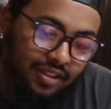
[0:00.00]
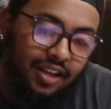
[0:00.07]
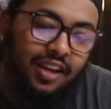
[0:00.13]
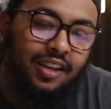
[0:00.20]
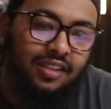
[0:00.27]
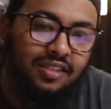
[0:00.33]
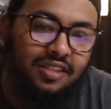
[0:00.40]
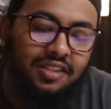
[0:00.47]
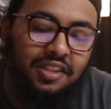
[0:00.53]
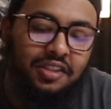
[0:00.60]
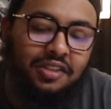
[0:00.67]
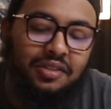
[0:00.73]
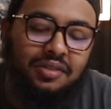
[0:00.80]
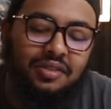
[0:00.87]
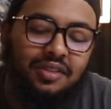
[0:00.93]
in
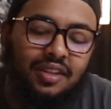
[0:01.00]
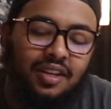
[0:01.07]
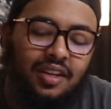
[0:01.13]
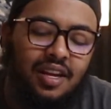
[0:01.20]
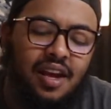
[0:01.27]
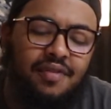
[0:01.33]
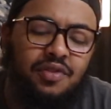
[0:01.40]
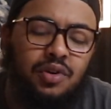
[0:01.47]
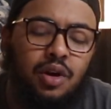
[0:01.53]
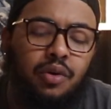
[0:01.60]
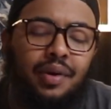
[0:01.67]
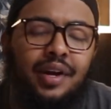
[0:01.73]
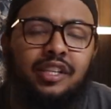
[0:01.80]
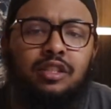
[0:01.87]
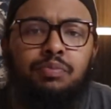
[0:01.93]
sneakers, if you know
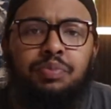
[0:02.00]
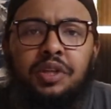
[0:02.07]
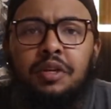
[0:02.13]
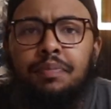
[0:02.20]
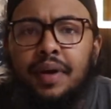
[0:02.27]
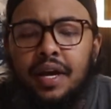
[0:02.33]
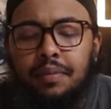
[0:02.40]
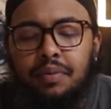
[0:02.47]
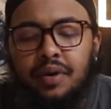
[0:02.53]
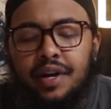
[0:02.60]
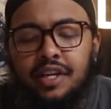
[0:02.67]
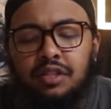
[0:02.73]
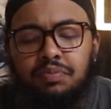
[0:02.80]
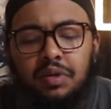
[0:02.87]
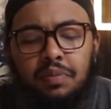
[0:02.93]
SB
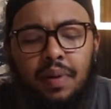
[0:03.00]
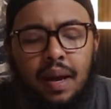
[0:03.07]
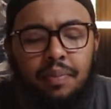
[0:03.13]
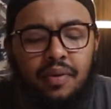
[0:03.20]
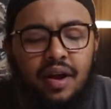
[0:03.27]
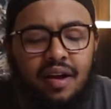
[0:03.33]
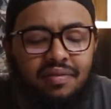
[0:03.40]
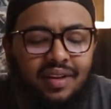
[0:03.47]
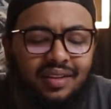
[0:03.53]
paper have